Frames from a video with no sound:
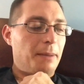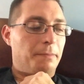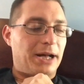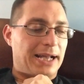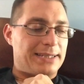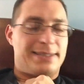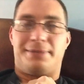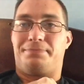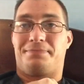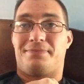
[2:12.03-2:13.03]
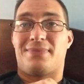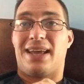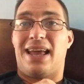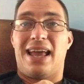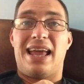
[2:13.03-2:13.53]
But
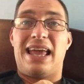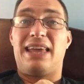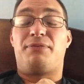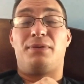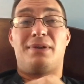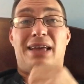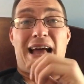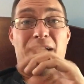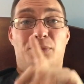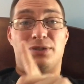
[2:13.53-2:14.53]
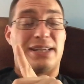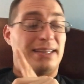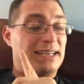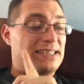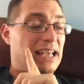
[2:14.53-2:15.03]
I will say
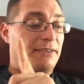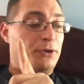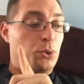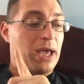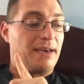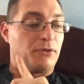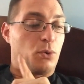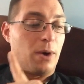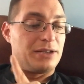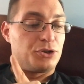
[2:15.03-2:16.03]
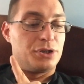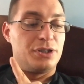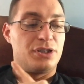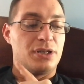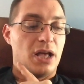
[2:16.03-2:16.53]
this, if you have
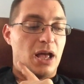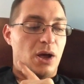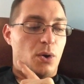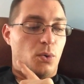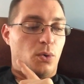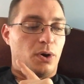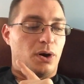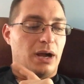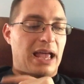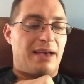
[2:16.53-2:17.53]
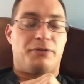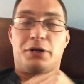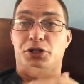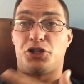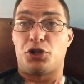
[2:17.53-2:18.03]
questions or have
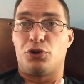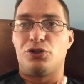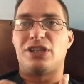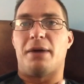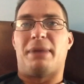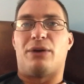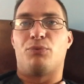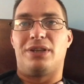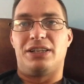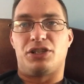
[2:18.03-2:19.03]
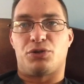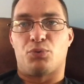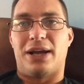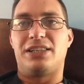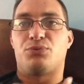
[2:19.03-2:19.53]
concerns about religious
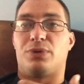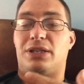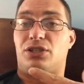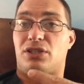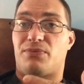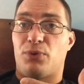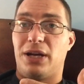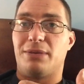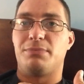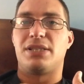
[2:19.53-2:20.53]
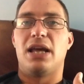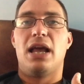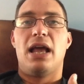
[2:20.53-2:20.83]
rights, religious freedoms,